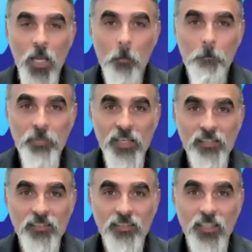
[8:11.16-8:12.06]
a
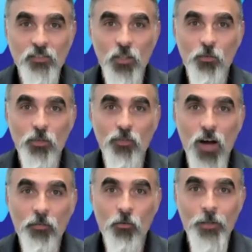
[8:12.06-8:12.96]
business that's going to
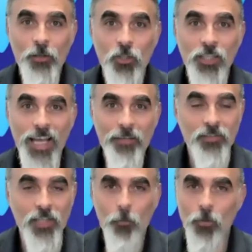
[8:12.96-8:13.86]
revolve around your
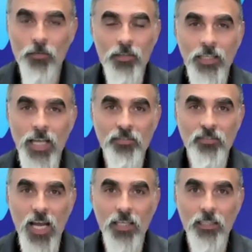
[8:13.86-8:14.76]
lifestyle, whatever that
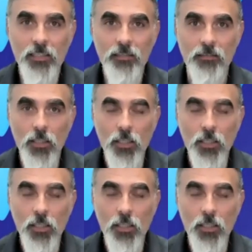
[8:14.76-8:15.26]
lifestyle is.